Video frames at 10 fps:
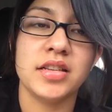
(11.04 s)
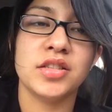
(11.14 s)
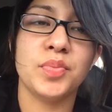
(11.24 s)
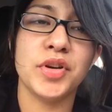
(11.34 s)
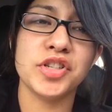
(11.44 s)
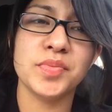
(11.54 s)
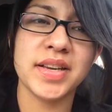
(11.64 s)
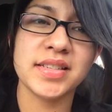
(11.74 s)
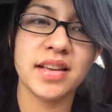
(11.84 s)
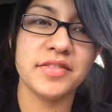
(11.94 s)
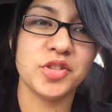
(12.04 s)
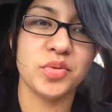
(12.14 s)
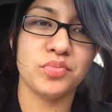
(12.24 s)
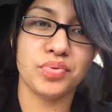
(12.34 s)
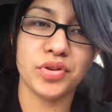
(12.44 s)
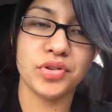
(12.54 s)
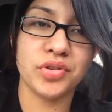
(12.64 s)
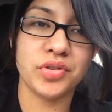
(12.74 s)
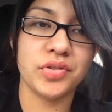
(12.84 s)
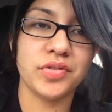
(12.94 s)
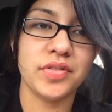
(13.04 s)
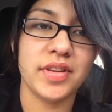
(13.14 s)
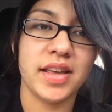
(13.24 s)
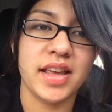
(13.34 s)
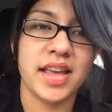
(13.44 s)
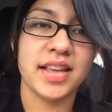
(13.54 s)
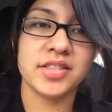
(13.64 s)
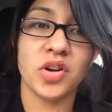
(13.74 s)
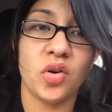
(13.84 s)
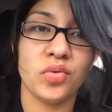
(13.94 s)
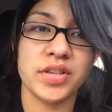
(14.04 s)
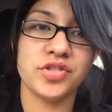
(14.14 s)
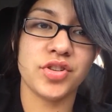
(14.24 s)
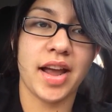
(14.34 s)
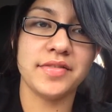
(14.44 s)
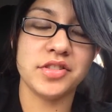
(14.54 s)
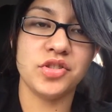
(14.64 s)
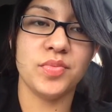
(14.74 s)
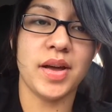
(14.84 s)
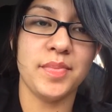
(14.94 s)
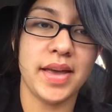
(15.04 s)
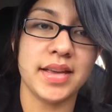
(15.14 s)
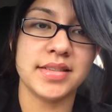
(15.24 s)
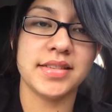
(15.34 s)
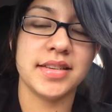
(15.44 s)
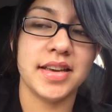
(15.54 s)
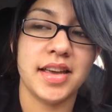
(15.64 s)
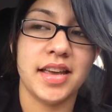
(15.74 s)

to push myself to improve, and to always strive to do my best.